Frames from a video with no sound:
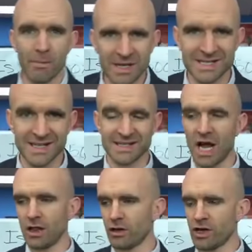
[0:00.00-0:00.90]
business,
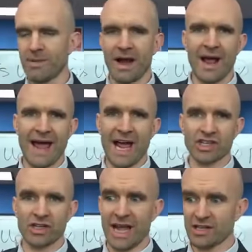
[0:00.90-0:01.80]
not learned about how to
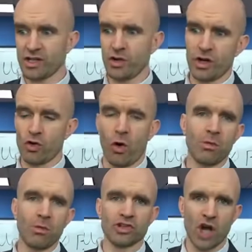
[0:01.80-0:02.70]
actually execute a
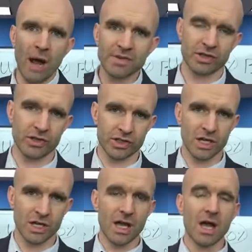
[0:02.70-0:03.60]
normal job search.
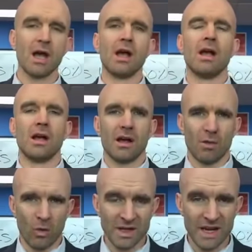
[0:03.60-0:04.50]

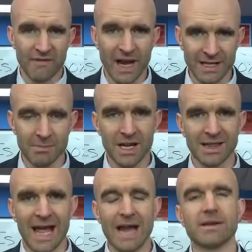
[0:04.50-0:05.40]
Once I finally
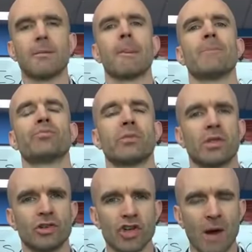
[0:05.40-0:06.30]
admitted that,
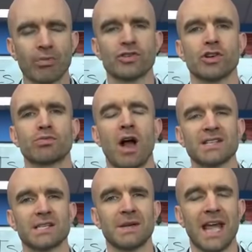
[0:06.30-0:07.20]
the job search
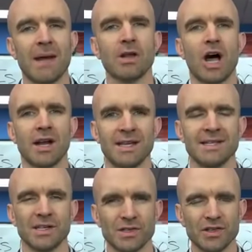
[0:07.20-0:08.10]
process became a lot
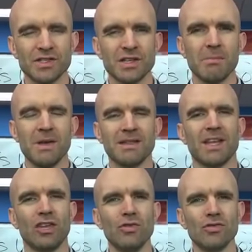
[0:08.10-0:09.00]
easier. So just admit that
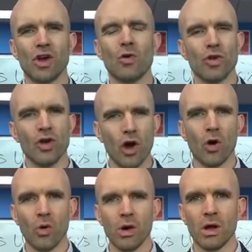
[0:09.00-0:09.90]
you don't
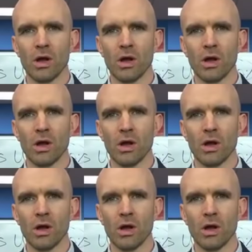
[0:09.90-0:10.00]
know